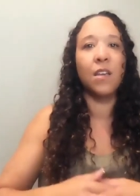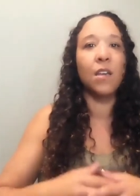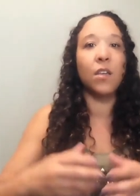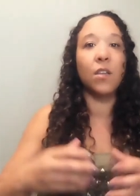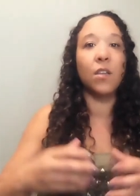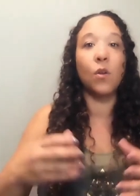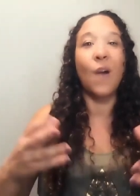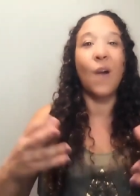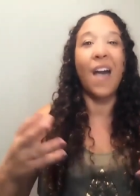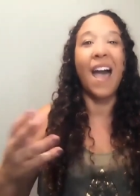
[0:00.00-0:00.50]

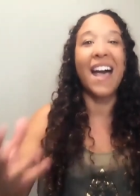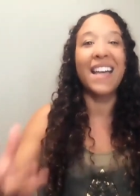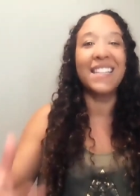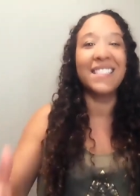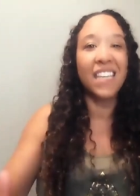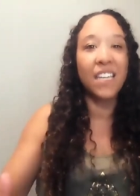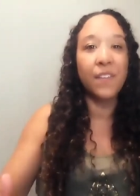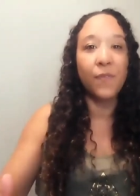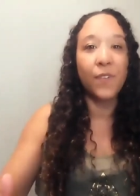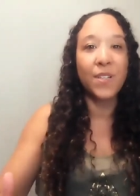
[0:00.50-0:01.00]
you know,
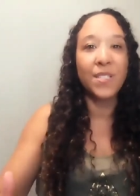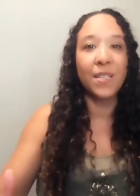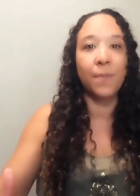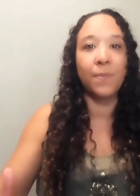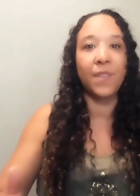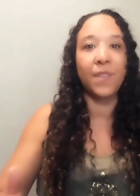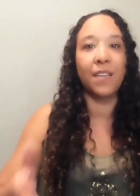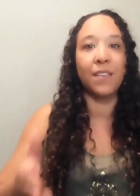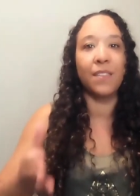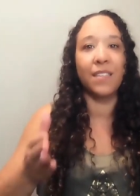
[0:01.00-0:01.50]
asking for
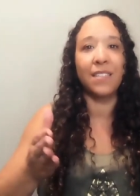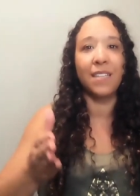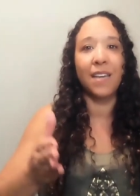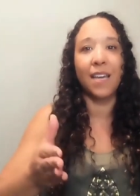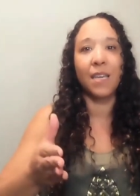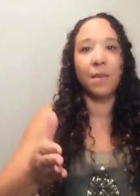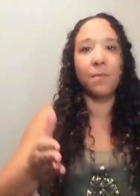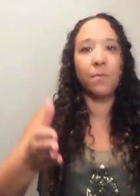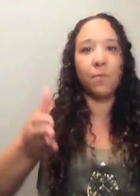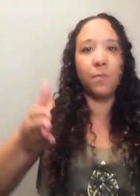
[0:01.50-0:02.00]
something. The
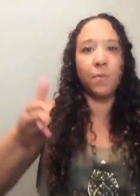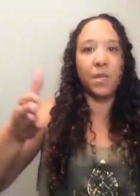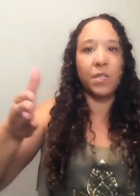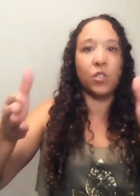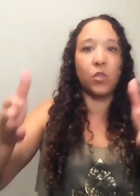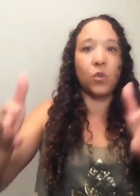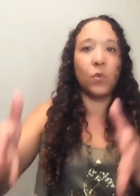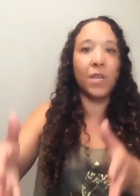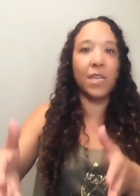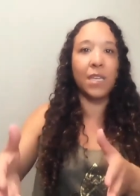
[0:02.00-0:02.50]
time
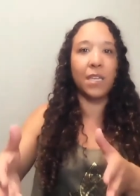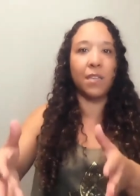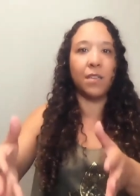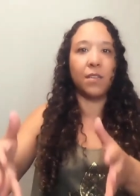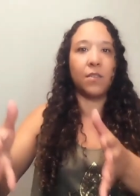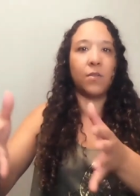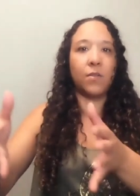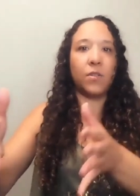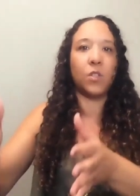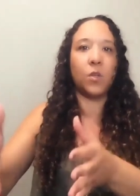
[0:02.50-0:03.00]

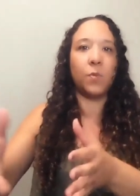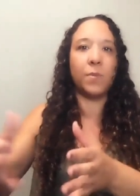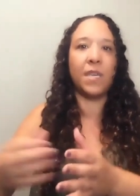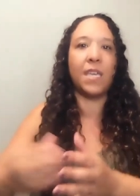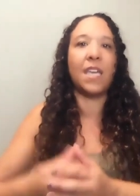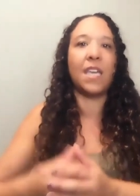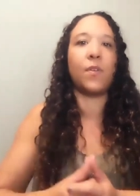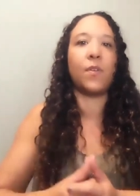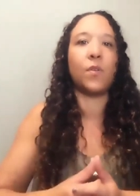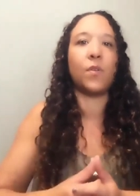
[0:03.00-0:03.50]
between those two
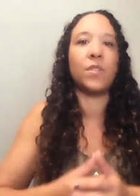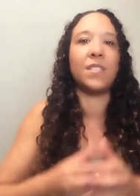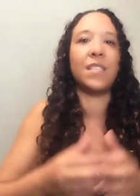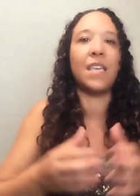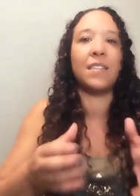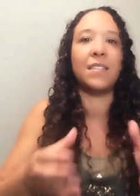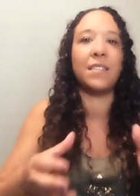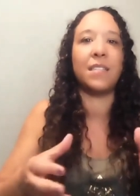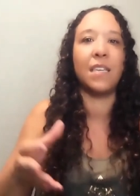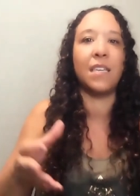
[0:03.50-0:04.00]
behaviors,
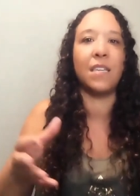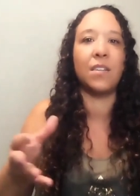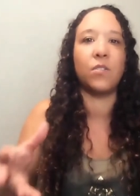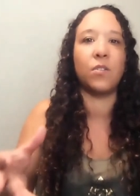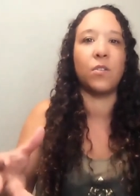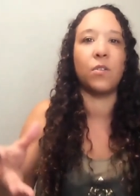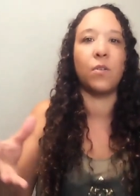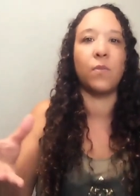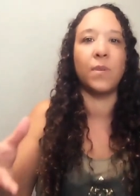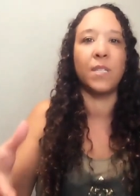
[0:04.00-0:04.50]
that's the
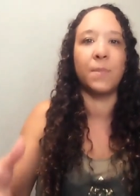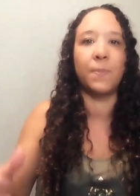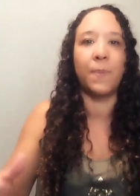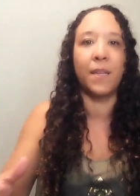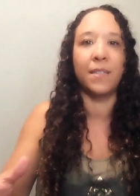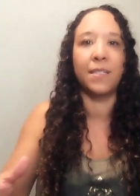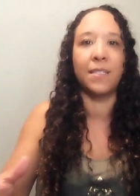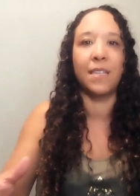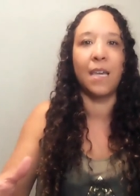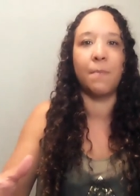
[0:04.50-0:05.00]

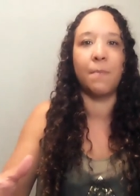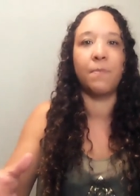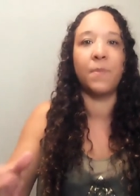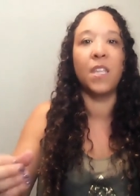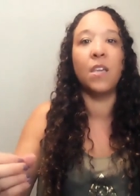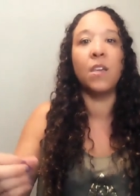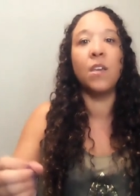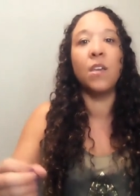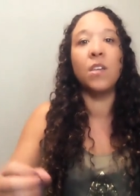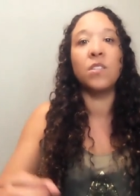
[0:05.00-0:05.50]
inter-response time.
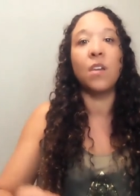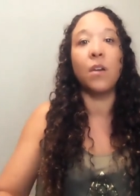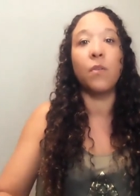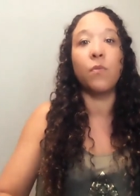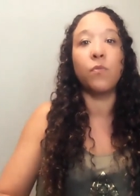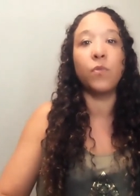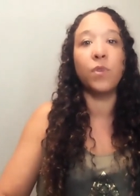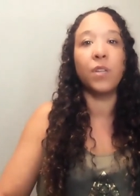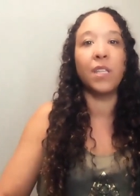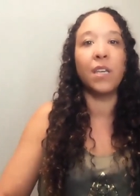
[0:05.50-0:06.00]
So I
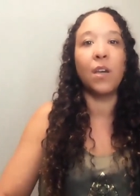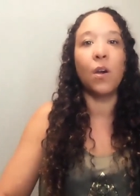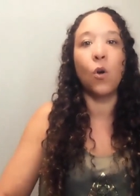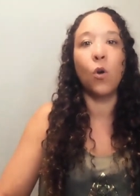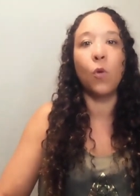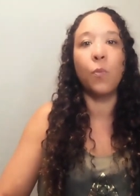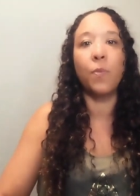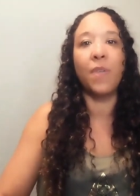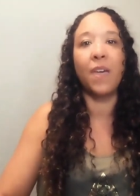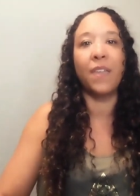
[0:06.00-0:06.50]
really
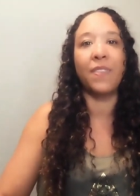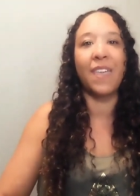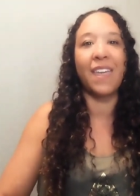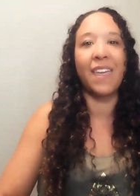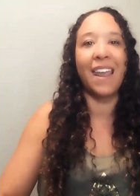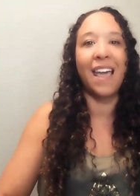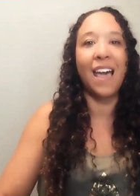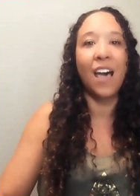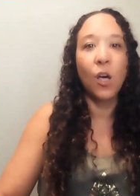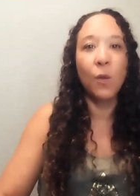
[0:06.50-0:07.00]
hope that
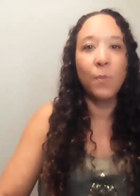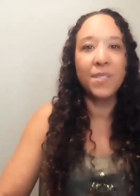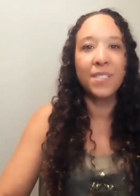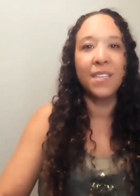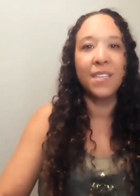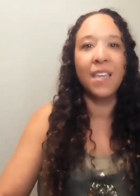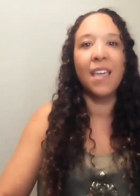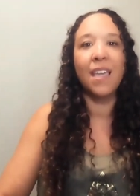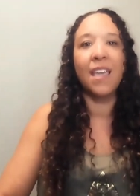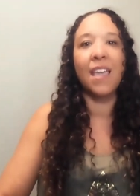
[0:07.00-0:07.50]
that
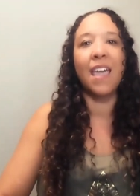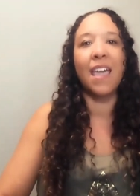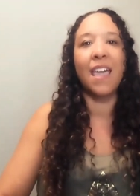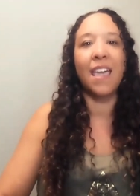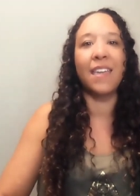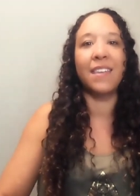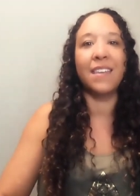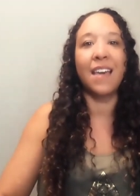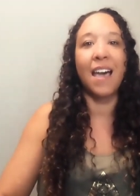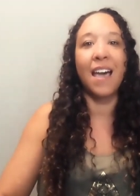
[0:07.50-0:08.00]
helps.
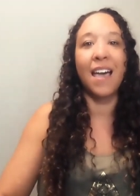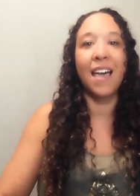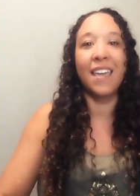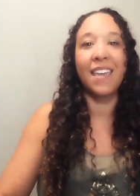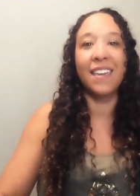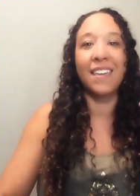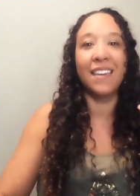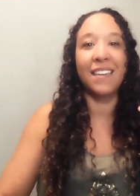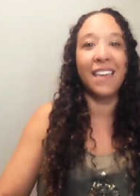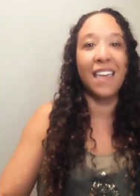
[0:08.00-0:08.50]
And
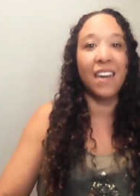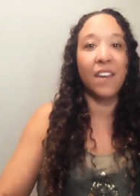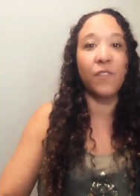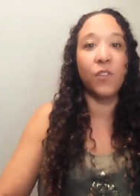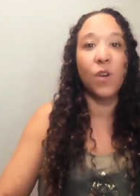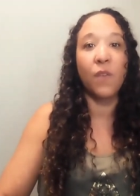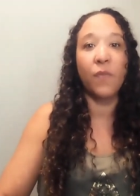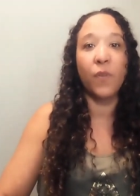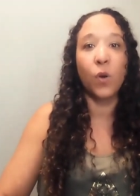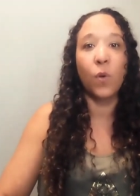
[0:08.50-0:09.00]
again, if
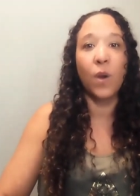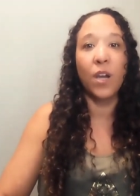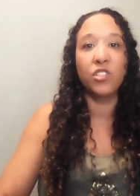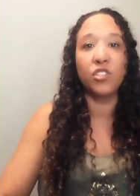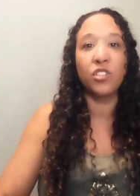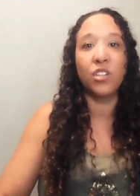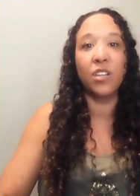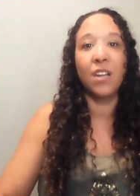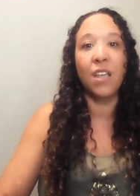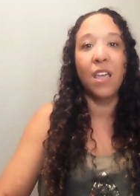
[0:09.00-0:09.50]
you have a
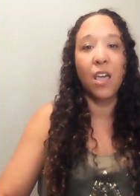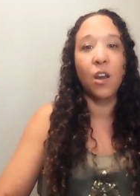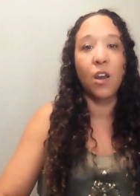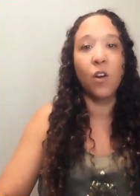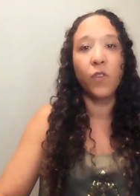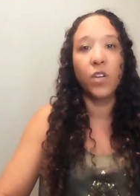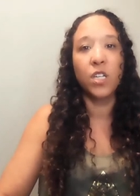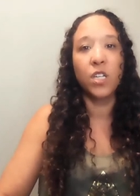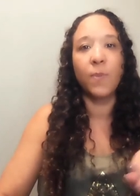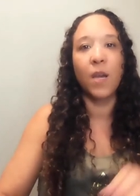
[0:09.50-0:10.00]
question, head
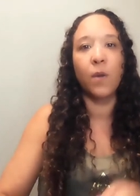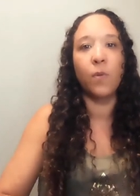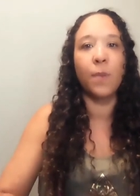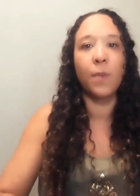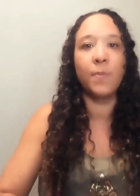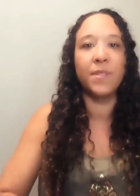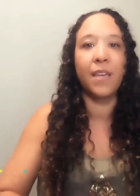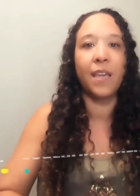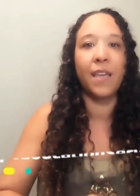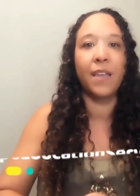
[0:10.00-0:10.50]
over to my
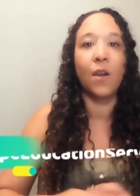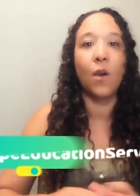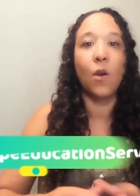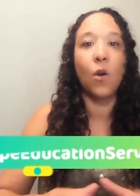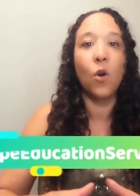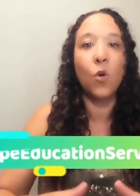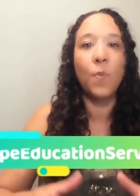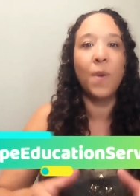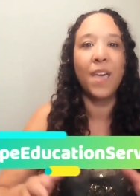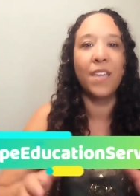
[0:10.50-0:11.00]
website,
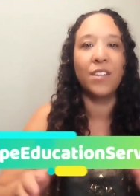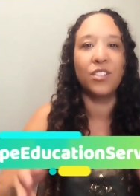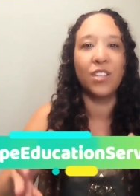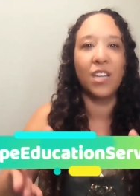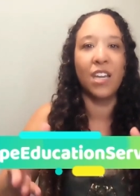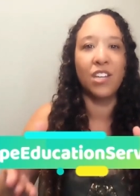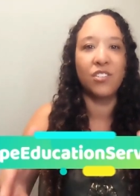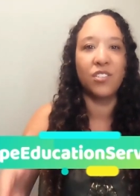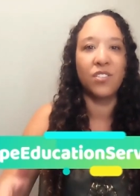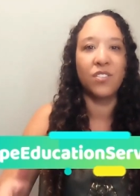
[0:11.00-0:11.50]
Hope
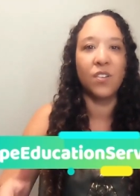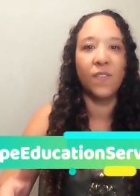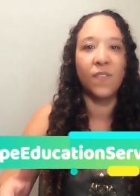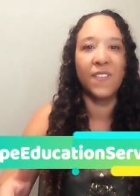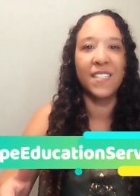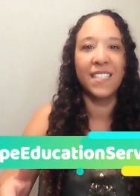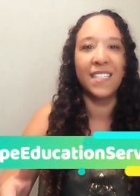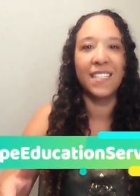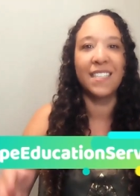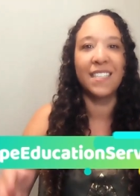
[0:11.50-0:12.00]
Education
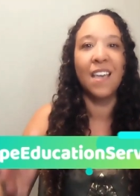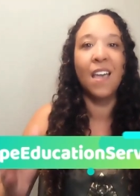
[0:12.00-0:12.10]
Services.